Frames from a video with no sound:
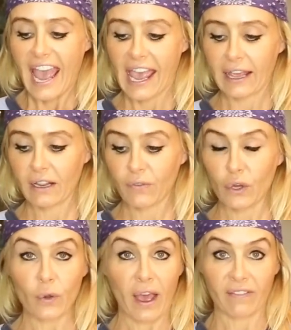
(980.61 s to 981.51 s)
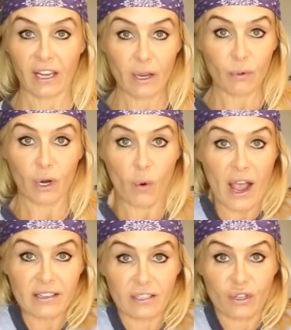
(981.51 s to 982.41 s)
and if you have any
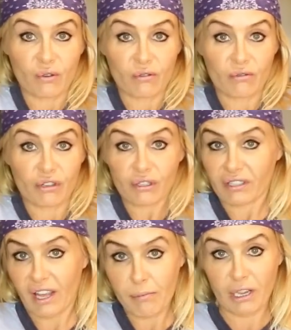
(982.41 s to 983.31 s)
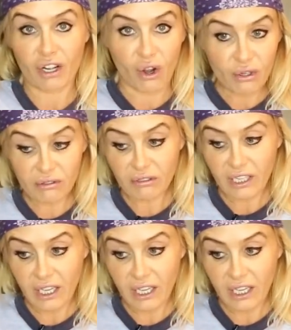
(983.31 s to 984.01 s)
requests, you just let me know.